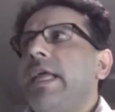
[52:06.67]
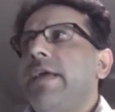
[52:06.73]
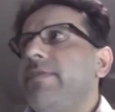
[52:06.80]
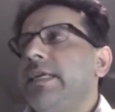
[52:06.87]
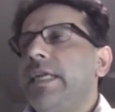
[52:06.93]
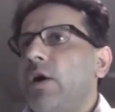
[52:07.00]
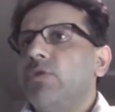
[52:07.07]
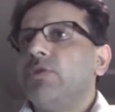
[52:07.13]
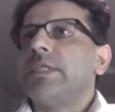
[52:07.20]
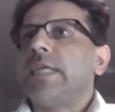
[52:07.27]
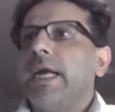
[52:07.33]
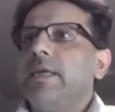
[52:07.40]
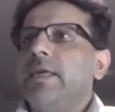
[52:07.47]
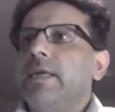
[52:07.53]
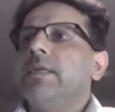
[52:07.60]
any
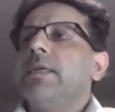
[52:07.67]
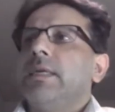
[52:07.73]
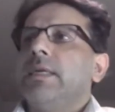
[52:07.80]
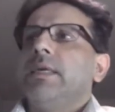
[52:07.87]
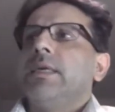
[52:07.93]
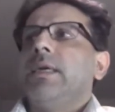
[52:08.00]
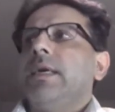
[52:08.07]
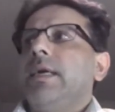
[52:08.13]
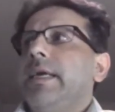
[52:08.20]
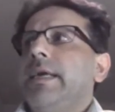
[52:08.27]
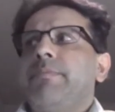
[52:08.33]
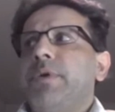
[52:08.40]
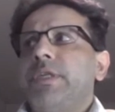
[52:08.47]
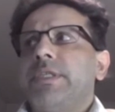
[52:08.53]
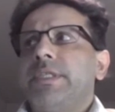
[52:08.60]
downside
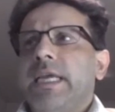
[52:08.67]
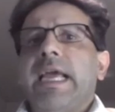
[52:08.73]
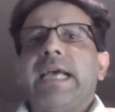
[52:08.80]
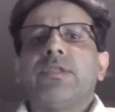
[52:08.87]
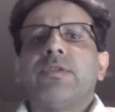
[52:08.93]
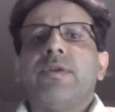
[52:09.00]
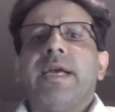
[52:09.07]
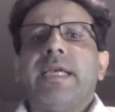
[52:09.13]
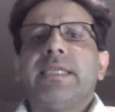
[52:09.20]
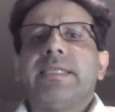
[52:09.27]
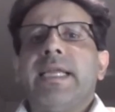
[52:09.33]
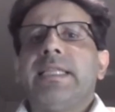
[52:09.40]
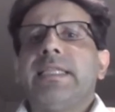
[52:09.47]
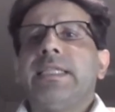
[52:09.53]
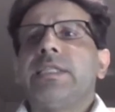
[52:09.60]
per se, as long as,
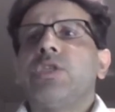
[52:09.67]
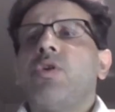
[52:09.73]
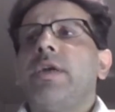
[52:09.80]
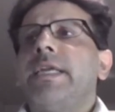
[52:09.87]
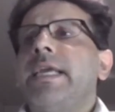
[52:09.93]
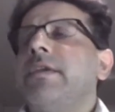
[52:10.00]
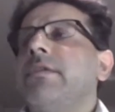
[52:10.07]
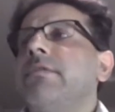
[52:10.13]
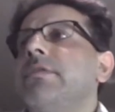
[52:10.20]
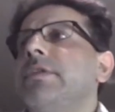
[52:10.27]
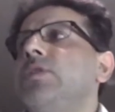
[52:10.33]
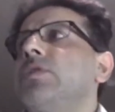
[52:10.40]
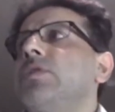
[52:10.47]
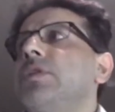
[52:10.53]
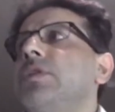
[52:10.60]
again, this is all taking
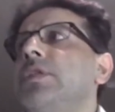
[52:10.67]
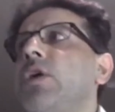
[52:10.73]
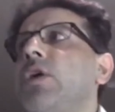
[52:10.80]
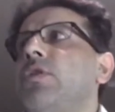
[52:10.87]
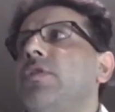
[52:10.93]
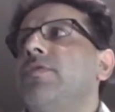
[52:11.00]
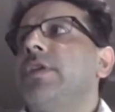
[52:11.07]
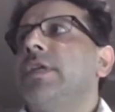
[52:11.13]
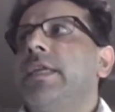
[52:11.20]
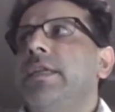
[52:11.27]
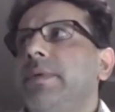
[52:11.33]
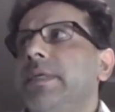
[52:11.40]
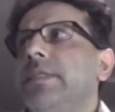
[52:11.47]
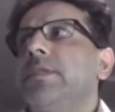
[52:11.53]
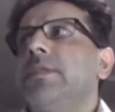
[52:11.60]
resources out of the
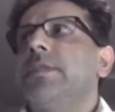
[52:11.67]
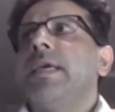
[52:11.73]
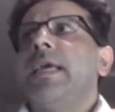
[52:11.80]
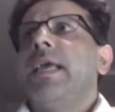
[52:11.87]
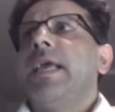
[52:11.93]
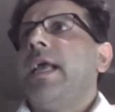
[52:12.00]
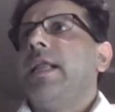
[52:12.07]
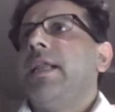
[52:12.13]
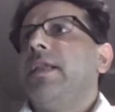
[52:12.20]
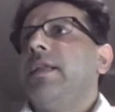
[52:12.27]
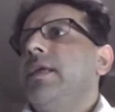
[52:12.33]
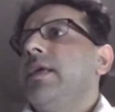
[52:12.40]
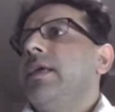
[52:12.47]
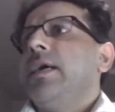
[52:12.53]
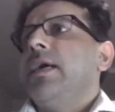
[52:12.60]
database. And
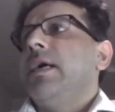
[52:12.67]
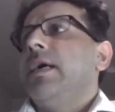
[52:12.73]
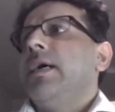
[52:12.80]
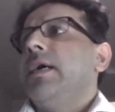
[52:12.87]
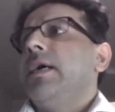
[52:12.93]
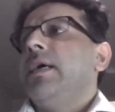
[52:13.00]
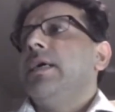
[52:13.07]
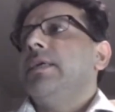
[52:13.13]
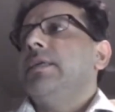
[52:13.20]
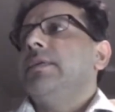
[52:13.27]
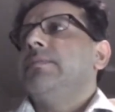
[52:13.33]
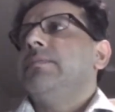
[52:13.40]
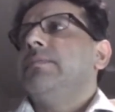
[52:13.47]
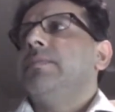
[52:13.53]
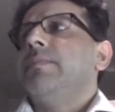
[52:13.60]

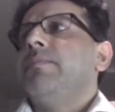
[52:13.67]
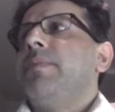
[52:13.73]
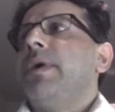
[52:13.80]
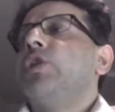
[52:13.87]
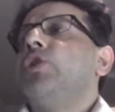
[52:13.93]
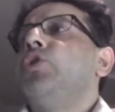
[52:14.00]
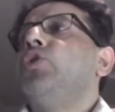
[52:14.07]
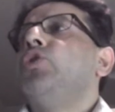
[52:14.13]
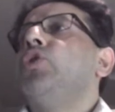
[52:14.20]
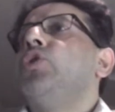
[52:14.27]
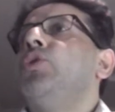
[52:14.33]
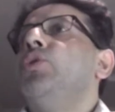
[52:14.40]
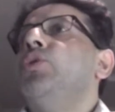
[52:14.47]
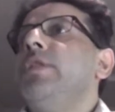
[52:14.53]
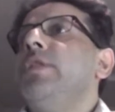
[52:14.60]
but you should
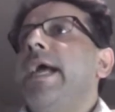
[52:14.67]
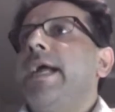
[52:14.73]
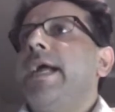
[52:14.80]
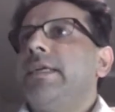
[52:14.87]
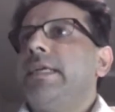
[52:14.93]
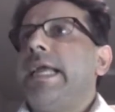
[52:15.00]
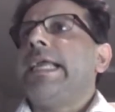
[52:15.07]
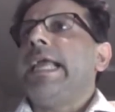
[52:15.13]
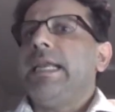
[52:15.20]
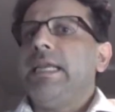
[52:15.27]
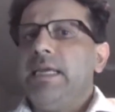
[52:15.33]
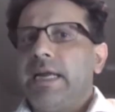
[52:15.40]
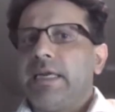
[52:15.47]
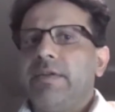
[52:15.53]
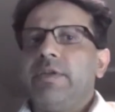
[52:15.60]
do that like
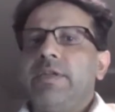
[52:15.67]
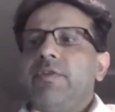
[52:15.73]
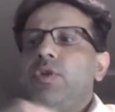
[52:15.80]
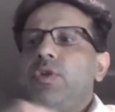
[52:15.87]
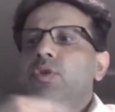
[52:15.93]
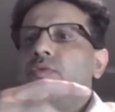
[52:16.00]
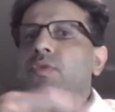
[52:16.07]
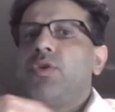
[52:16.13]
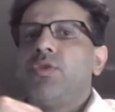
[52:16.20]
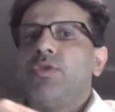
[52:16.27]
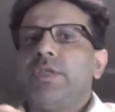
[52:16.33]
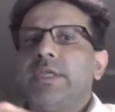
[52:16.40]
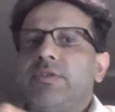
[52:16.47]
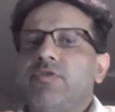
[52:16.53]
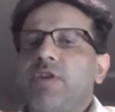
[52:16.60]
any activity. We don't want to
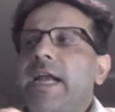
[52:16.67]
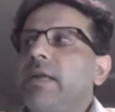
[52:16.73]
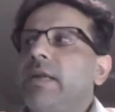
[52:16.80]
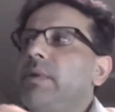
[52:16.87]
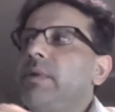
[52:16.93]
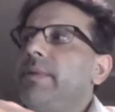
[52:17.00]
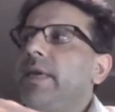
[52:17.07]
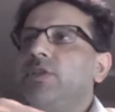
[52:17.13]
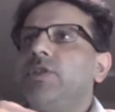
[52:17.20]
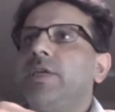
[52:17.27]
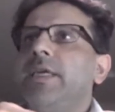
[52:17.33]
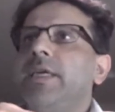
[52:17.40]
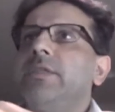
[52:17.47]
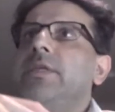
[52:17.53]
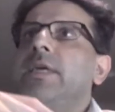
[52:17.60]
just randomly make
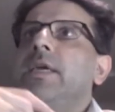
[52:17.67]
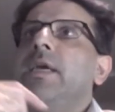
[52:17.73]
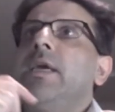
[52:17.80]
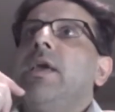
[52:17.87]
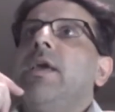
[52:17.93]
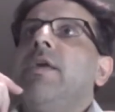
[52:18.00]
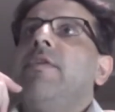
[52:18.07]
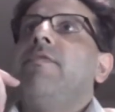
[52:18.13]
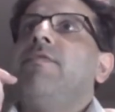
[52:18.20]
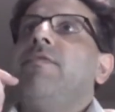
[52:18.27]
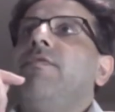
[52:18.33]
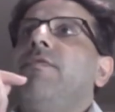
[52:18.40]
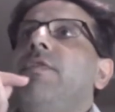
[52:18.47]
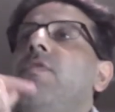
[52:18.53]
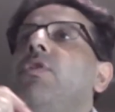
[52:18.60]
change.
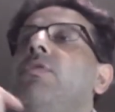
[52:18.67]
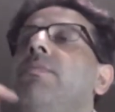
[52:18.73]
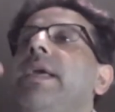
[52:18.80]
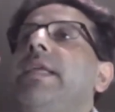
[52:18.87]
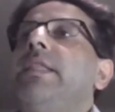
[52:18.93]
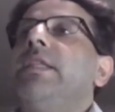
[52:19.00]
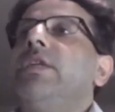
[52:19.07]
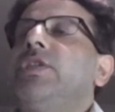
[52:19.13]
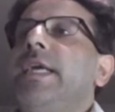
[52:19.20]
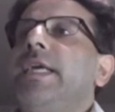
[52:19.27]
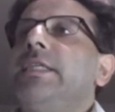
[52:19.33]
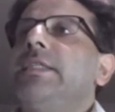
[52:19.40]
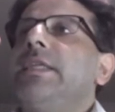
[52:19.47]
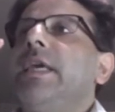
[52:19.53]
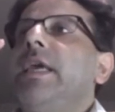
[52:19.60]
We want to make the
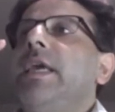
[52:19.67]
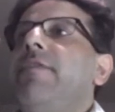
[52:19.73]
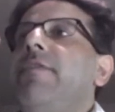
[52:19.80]
change if